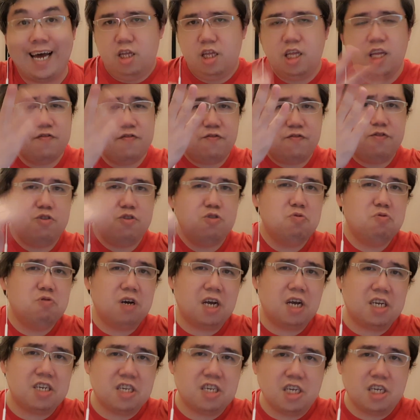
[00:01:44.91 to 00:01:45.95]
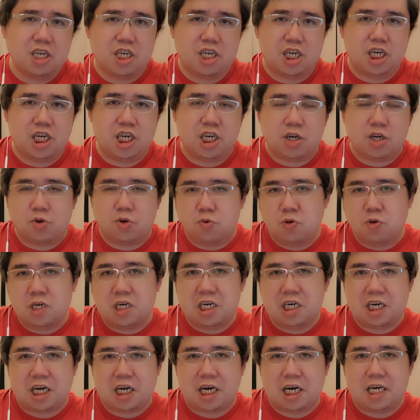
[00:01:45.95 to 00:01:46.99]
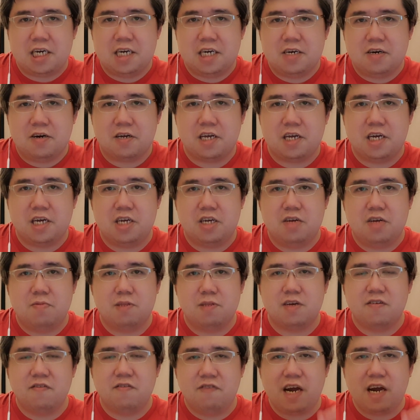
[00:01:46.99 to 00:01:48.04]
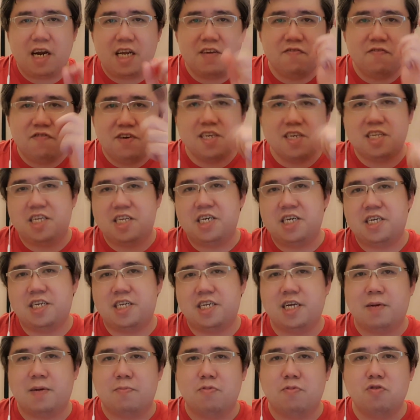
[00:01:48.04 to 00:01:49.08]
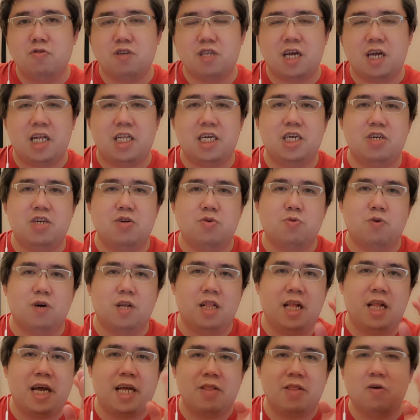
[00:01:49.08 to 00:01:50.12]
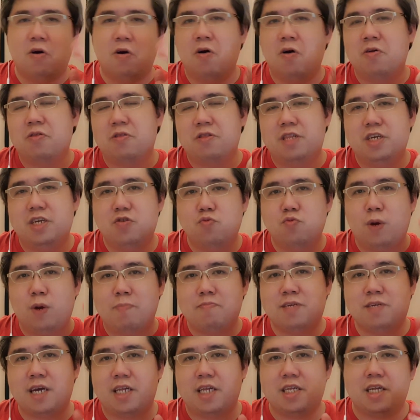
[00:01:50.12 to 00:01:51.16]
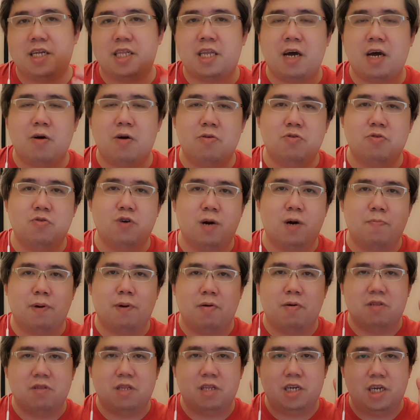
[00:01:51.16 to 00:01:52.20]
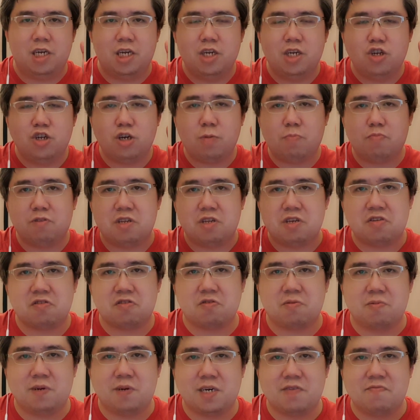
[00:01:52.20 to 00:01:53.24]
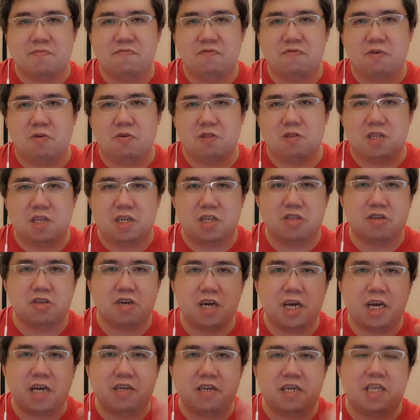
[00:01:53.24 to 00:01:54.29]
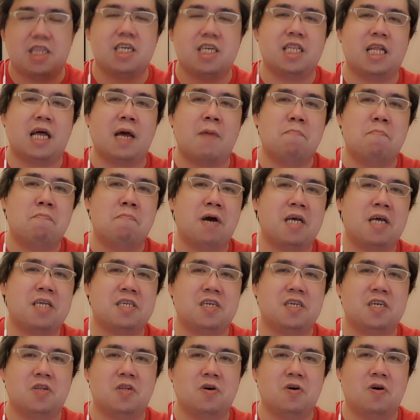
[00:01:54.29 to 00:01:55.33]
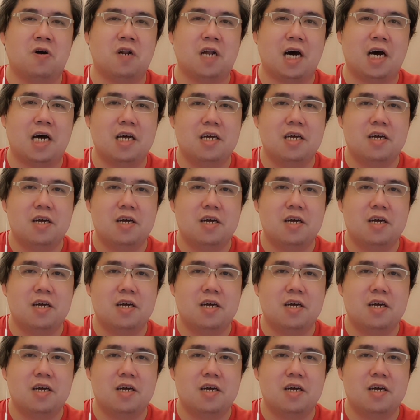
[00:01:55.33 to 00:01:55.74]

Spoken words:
If you have searched in Google, okay, the very first listing, most likely you will land on this website that tell you about the job description for the Tray Return Ambassador.